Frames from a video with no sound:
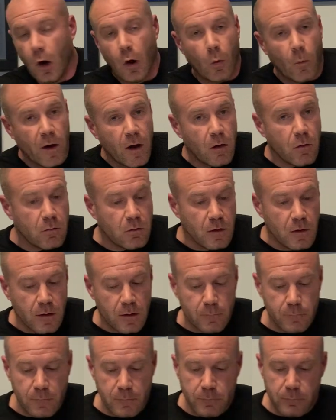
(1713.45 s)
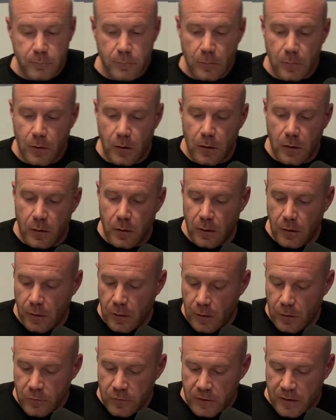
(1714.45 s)
Well,
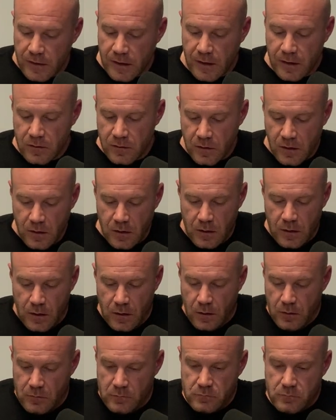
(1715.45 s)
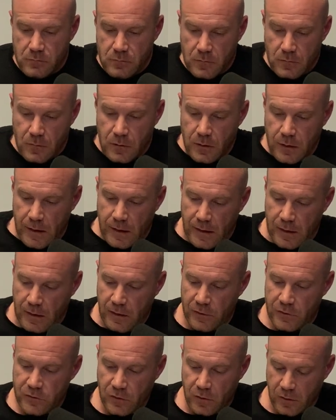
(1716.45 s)
here's a kid.
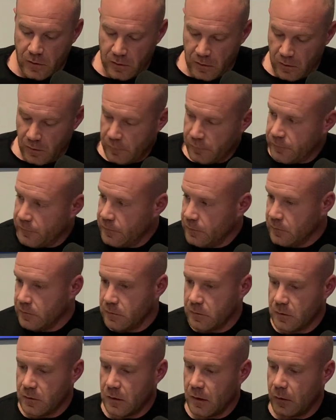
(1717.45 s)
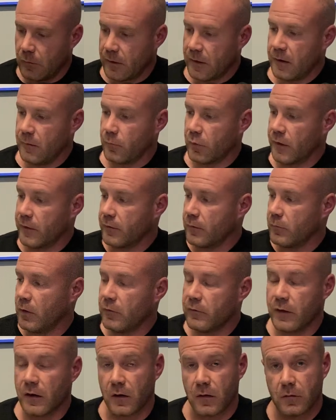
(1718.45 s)
He started off, I didn't bring him
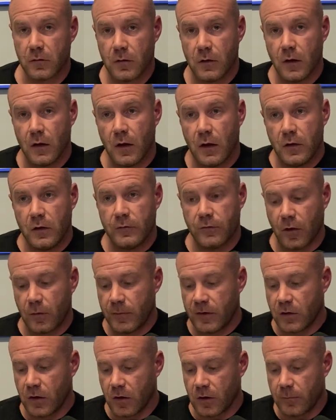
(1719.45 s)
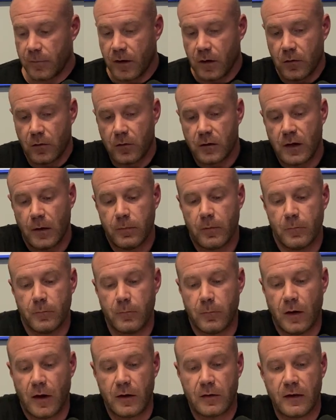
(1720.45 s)
over here. You've heard me talk about it on a couple of
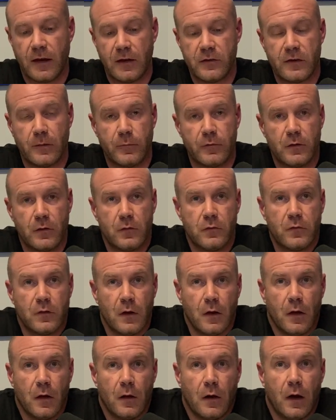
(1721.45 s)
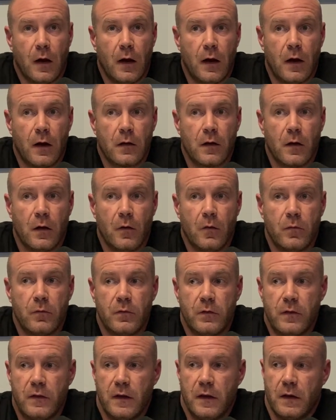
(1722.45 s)
podcast episodes ago.
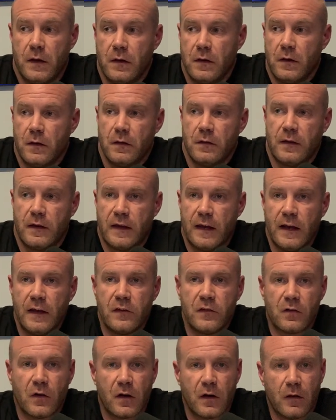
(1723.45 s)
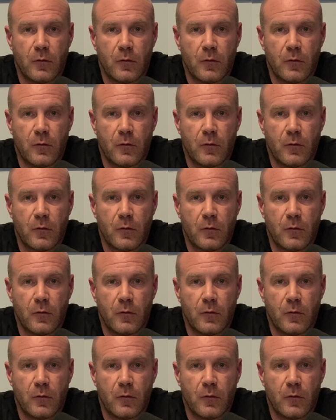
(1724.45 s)
The kids